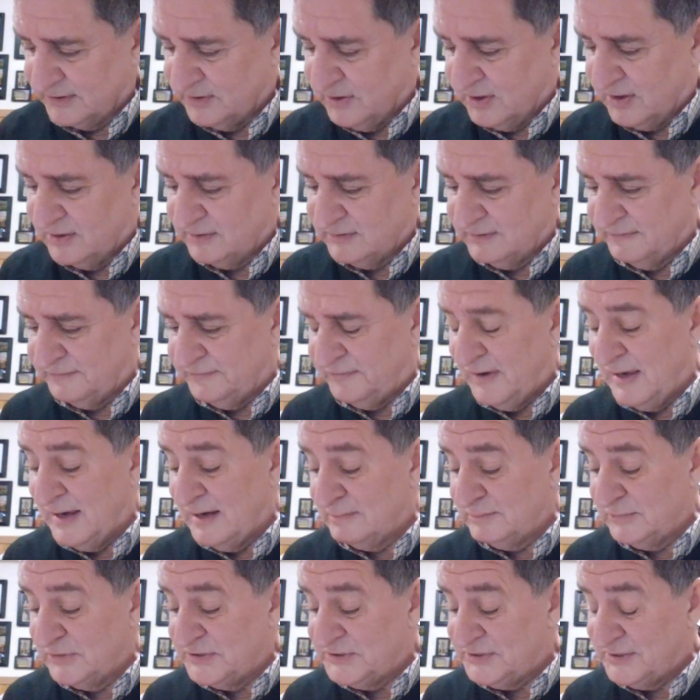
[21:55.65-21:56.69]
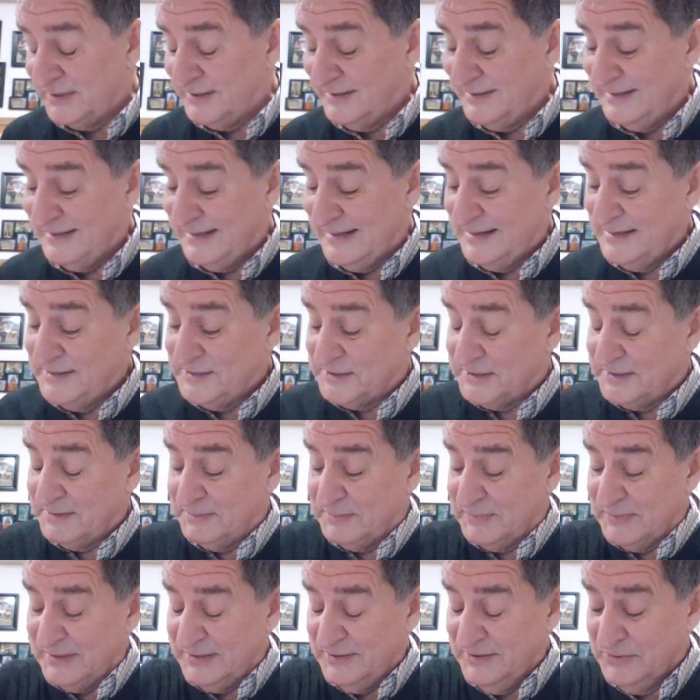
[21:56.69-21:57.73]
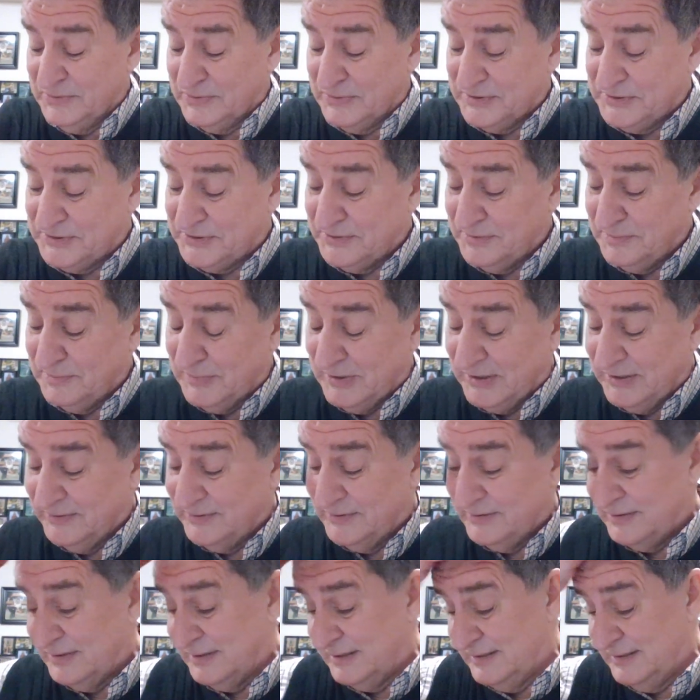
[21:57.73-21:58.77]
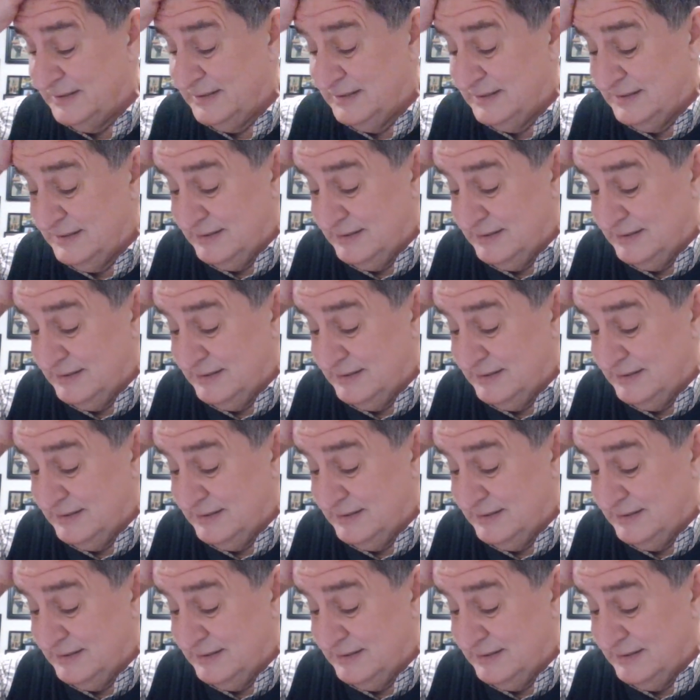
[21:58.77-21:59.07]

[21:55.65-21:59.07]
And all the families of the nation. Here is your mother.